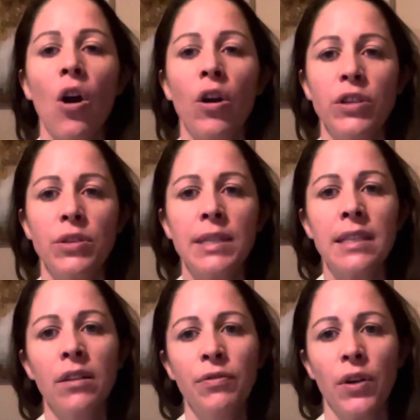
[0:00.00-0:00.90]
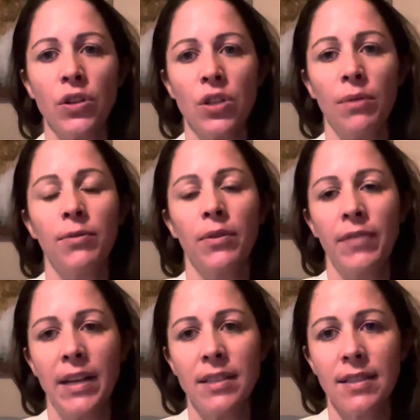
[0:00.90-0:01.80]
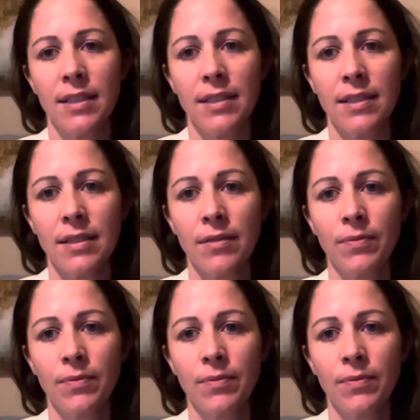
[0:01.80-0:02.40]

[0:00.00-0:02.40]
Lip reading: Or do you still function from fantasies